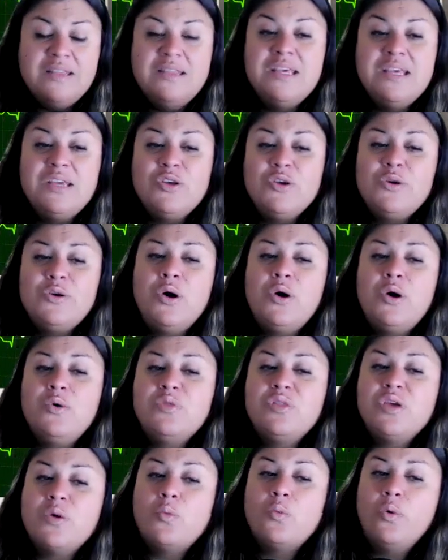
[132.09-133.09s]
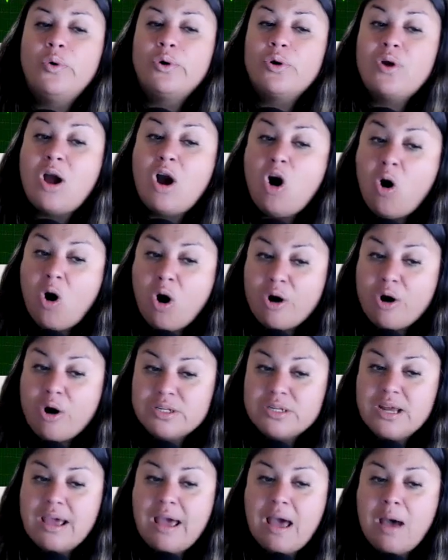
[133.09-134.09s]
Did you know the word heart
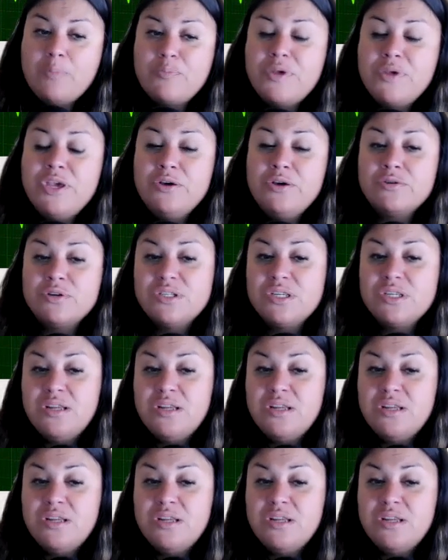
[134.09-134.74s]
appears